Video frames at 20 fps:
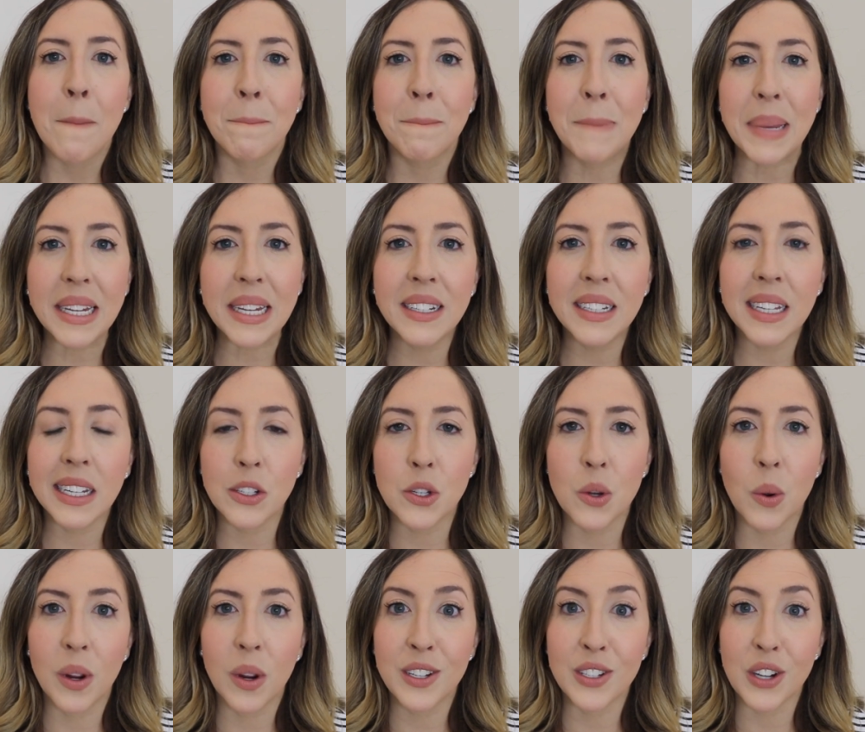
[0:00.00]
Building
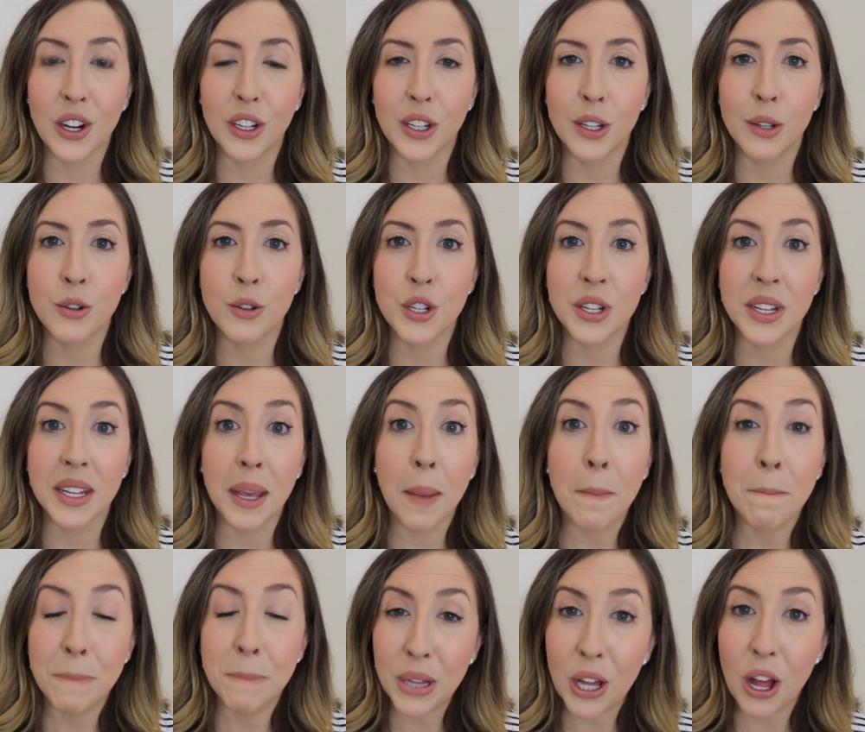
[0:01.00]
toys are
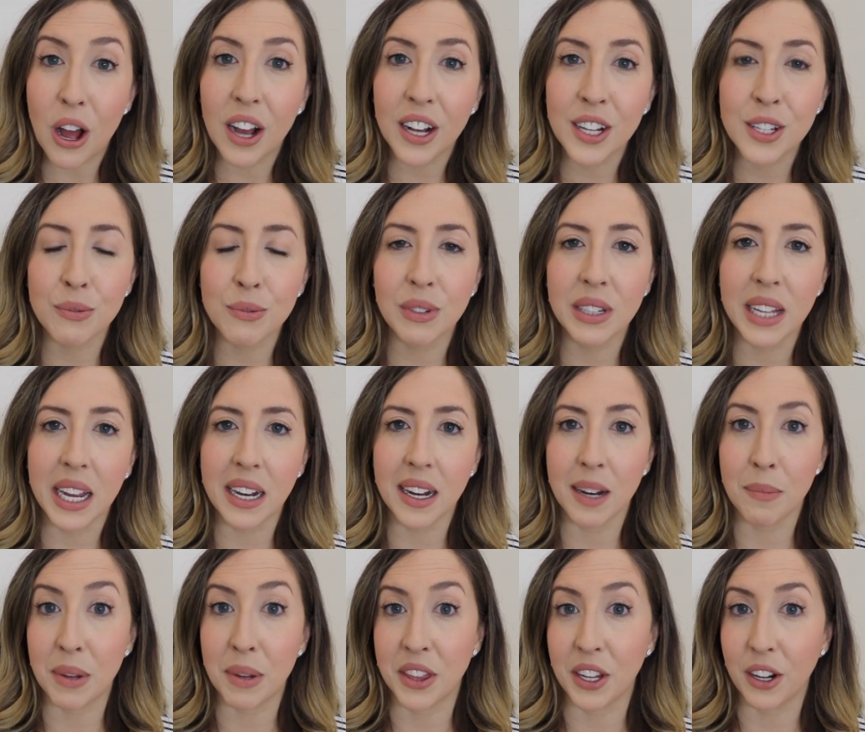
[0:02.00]
usually blocks
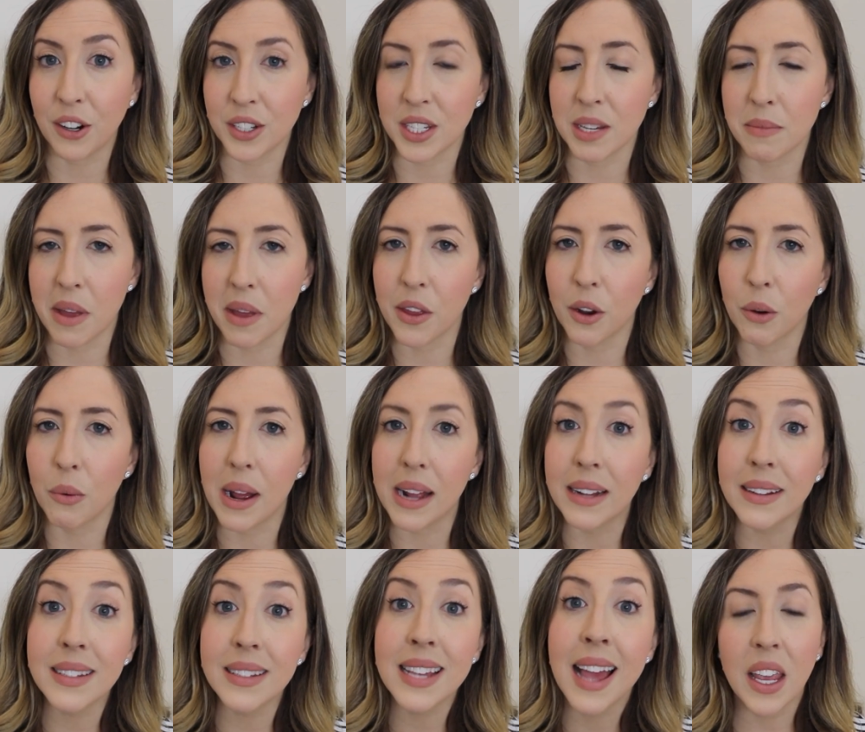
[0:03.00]
related, but there are some other
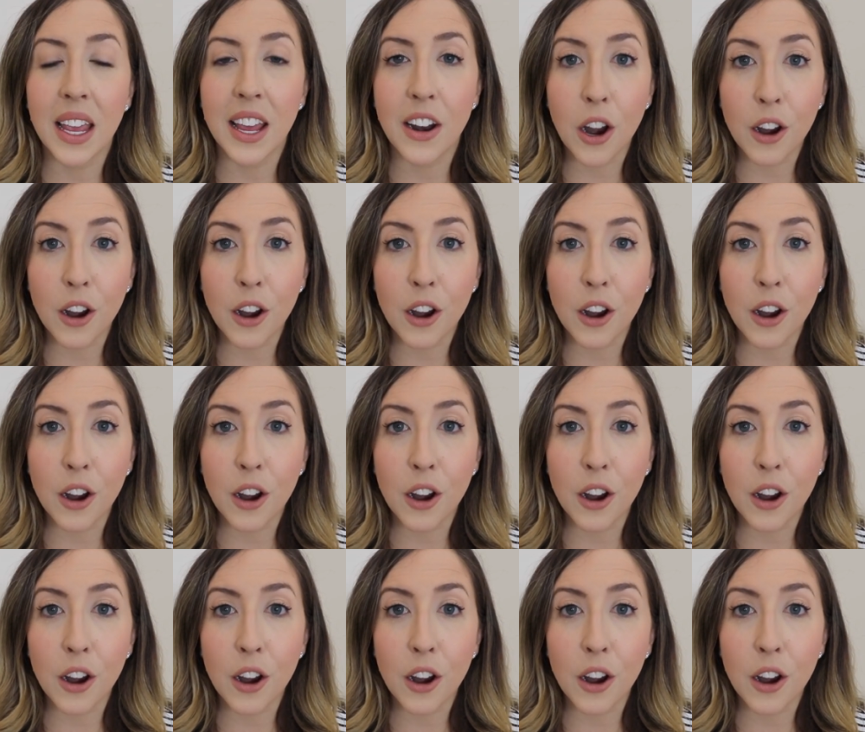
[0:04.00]
ones. In